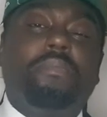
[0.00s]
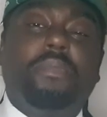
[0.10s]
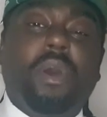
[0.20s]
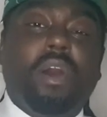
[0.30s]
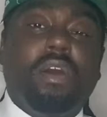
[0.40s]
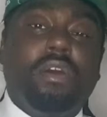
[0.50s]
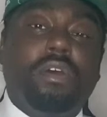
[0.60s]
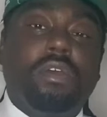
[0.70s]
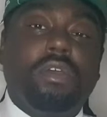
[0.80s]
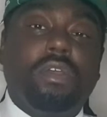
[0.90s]
But
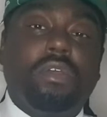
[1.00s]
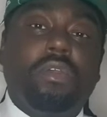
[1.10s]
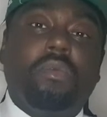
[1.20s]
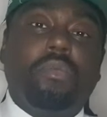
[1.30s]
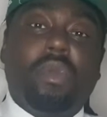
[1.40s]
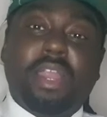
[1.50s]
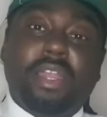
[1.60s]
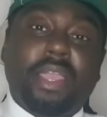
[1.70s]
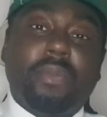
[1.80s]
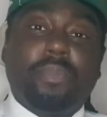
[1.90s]

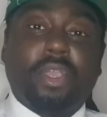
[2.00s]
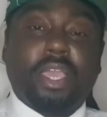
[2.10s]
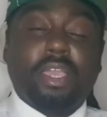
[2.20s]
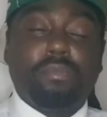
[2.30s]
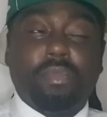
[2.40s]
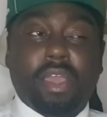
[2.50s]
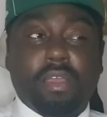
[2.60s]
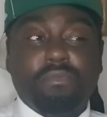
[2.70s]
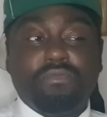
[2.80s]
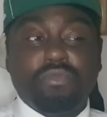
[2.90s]
when it became
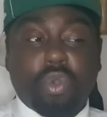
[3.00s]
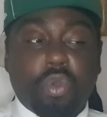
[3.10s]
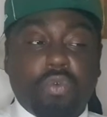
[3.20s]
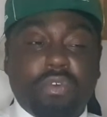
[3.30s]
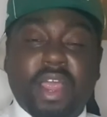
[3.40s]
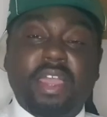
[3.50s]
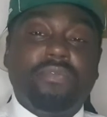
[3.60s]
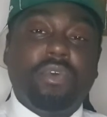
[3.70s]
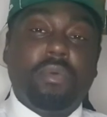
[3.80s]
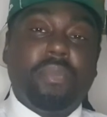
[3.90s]
all right
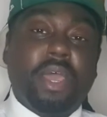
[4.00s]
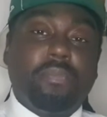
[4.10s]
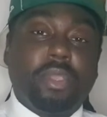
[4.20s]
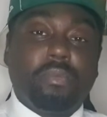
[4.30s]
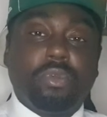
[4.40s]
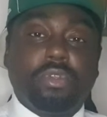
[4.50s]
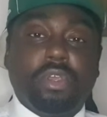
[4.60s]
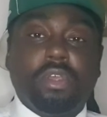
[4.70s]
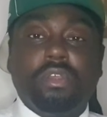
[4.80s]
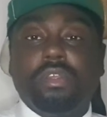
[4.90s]
for black people
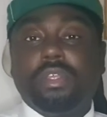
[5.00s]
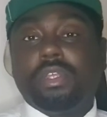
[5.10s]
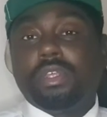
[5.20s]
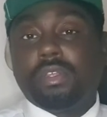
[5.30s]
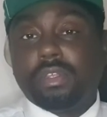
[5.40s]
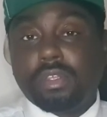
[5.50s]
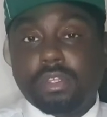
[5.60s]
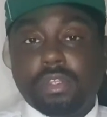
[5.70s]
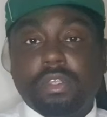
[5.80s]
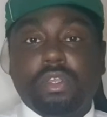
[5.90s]
to,
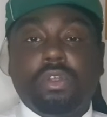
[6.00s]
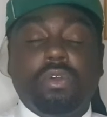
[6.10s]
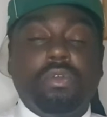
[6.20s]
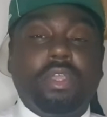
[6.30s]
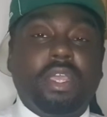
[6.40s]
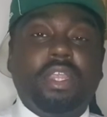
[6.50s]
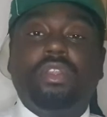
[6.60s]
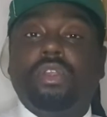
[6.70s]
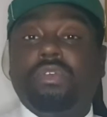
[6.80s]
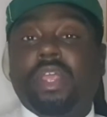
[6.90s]
you know,
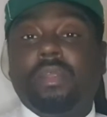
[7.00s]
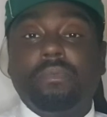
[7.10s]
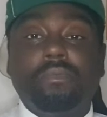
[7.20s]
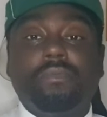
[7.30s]
integrate,